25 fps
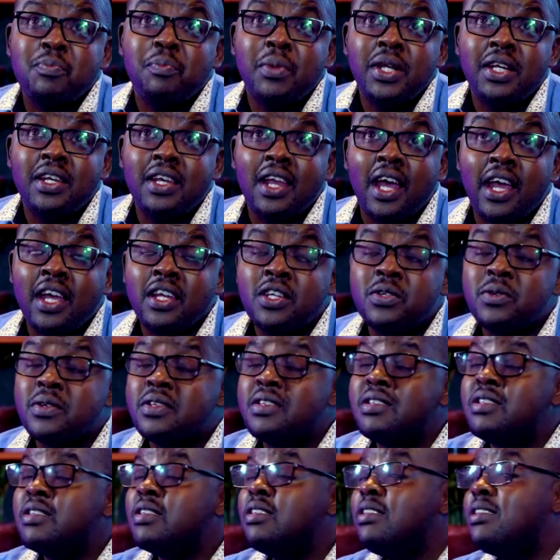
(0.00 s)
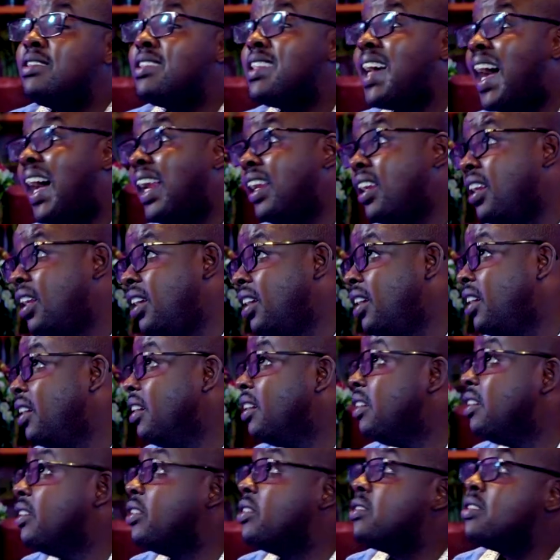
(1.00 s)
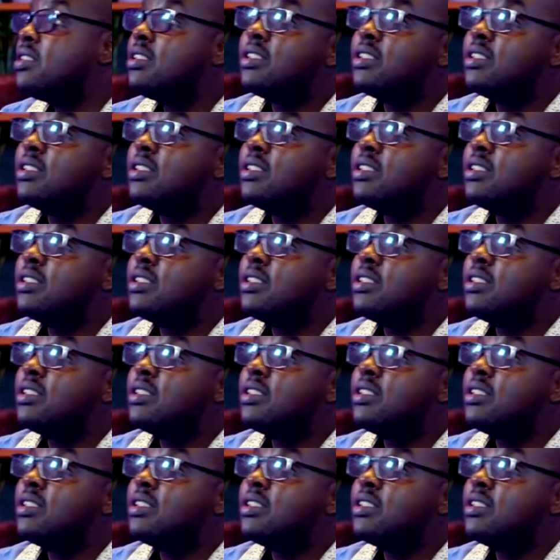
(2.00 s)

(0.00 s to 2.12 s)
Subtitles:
midnight, you're still tanning and